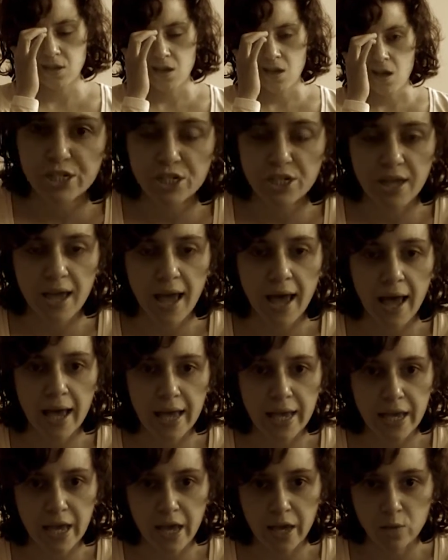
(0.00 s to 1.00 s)

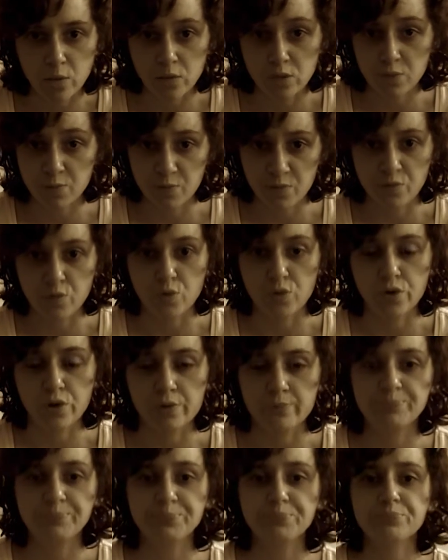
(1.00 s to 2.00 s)
condition I was
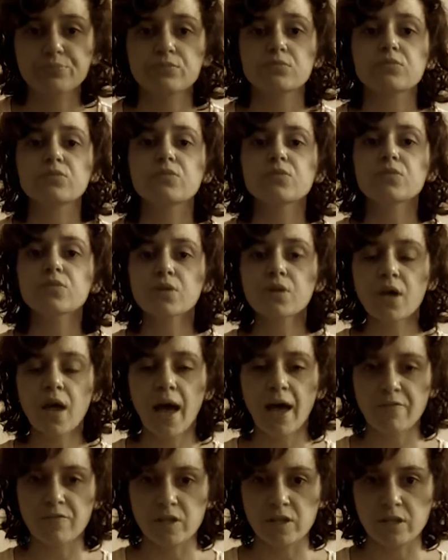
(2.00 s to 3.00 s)
before
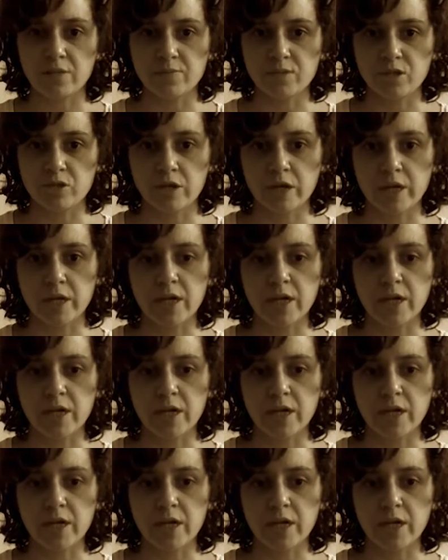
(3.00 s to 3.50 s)
having